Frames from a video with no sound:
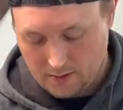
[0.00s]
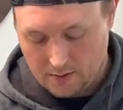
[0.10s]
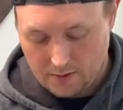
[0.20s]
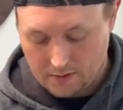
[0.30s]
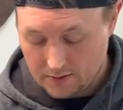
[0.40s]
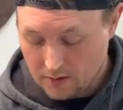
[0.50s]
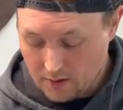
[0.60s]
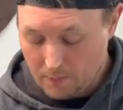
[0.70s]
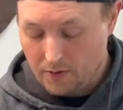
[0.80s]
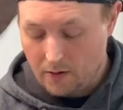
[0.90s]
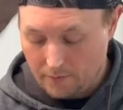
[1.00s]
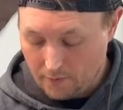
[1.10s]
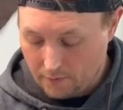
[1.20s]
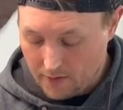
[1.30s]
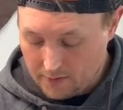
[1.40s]
This is to keep it off your
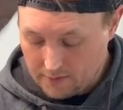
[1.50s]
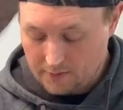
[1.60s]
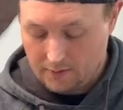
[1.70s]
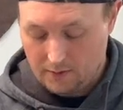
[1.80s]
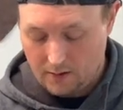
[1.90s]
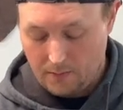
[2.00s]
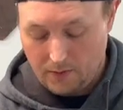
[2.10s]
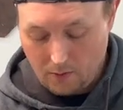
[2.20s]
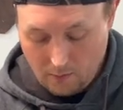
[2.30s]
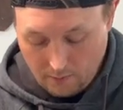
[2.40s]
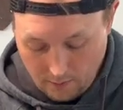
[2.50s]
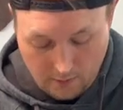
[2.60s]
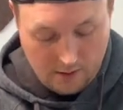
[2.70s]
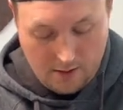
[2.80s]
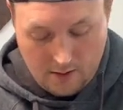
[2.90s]
face, keep it over
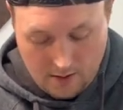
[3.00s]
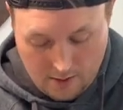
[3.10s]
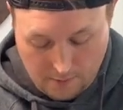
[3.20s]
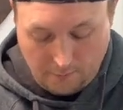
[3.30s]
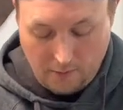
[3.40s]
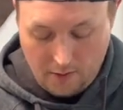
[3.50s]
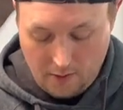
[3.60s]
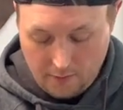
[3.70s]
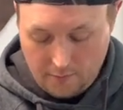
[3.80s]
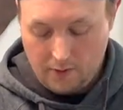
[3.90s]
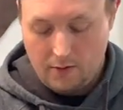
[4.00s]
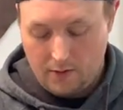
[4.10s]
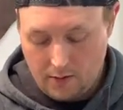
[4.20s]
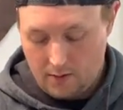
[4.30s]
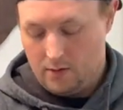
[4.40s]
the front of your,
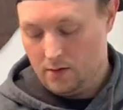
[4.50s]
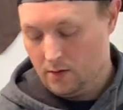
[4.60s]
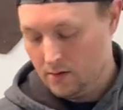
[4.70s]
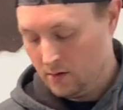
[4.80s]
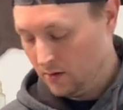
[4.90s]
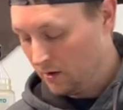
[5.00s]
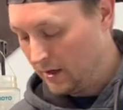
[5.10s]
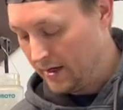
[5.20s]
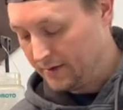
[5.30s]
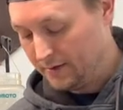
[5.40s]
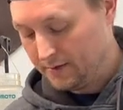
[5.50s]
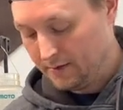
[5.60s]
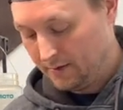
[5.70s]
uh, your glasses.